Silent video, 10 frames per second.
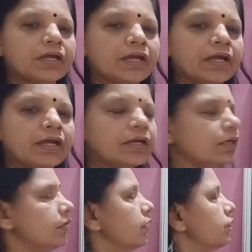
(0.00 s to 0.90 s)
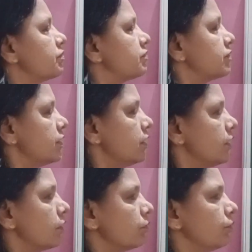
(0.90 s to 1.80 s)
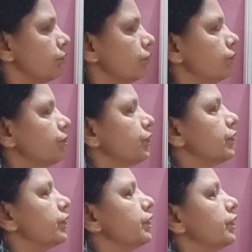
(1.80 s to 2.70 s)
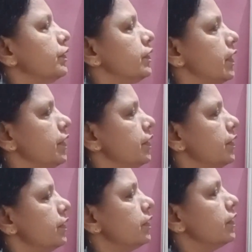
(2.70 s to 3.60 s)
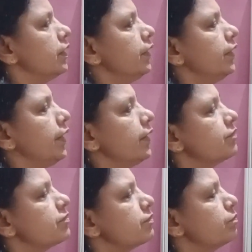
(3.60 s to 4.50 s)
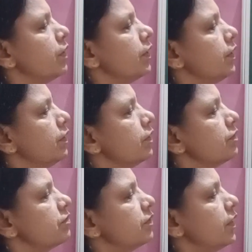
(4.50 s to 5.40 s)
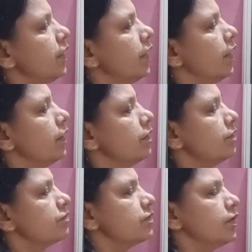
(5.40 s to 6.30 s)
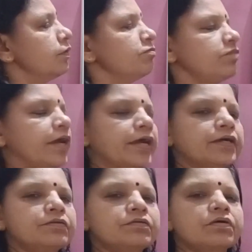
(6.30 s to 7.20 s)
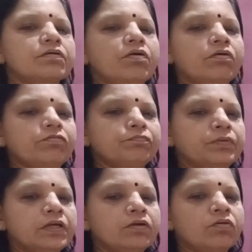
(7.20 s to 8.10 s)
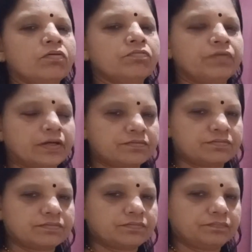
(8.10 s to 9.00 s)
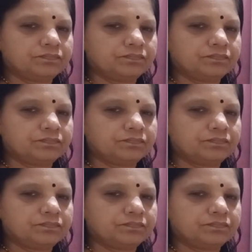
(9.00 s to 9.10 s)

A is 0, then x minus A is a factor of P of x.